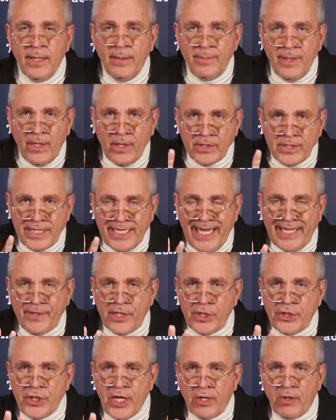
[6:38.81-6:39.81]
Because again,
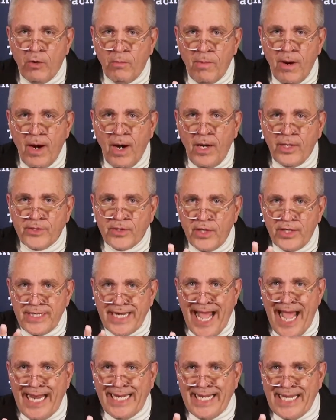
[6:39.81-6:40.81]
the general markets are
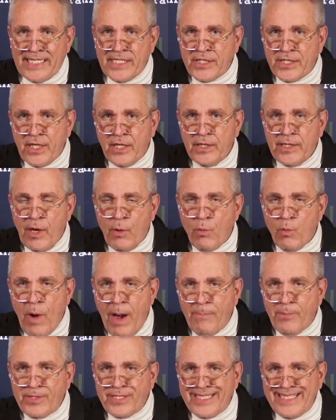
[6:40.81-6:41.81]
not necessarily a
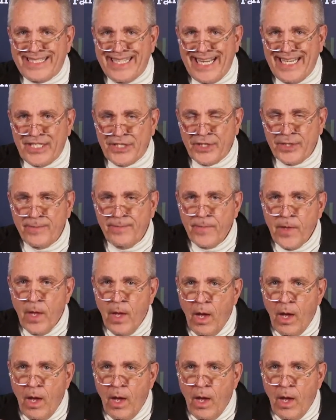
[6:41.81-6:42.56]
representation